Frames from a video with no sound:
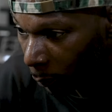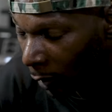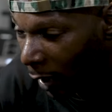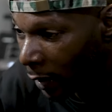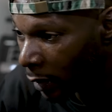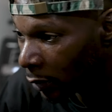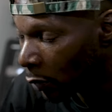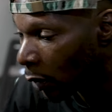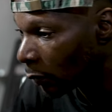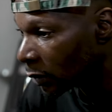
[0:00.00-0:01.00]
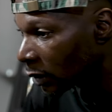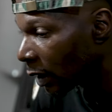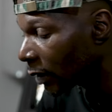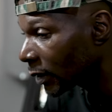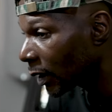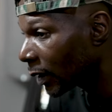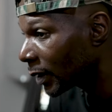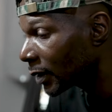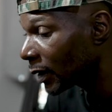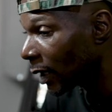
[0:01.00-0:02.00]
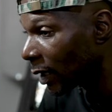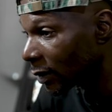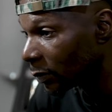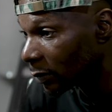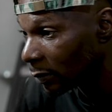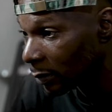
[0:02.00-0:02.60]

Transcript: I didn't know I was shot until I got to the hospital.